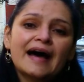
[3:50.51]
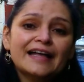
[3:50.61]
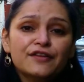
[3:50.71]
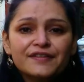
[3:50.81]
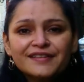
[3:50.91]

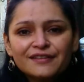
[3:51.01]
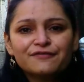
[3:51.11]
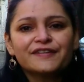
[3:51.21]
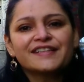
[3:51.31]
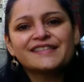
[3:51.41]
Another
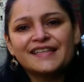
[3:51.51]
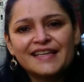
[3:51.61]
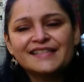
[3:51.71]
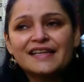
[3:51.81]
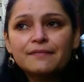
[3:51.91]
difference
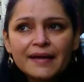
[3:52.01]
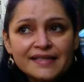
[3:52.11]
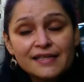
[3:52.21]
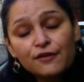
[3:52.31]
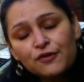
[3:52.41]
is, in
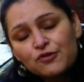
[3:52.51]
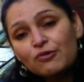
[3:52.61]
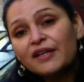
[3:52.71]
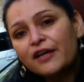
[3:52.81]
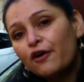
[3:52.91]
Mexico,
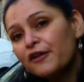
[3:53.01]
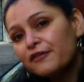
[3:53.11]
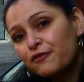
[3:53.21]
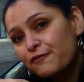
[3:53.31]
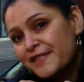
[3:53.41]
usually all
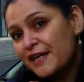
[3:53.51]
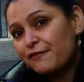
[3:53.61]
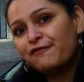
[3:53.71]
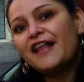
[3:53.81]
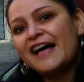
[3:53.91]
roofs are
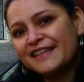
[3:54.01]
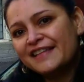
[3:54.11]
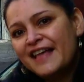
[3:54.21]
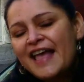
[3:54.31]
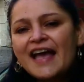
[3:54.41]

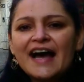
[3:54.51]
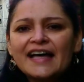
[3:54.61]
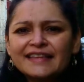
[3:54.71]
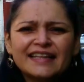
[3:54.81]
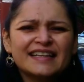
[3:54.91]
flat.
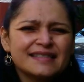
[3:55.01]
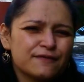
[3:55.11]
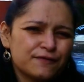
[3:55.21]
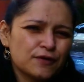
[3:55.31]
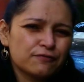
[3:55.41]
And that has a
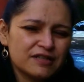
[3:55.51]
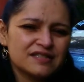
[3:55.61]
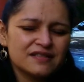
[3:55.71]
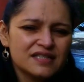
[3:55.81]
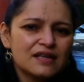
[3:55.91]
few
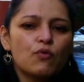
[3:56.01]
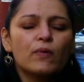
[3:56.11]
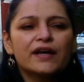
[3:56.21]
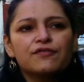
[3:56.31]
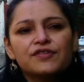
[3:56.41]
reasons.
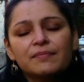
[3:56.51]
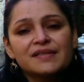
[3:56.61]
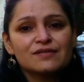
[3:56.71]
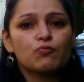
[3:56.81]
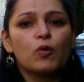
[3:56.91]
One of them
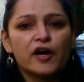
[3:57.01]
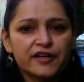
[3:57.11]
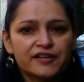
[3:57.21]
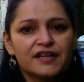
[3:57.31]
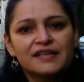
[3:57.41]
is water.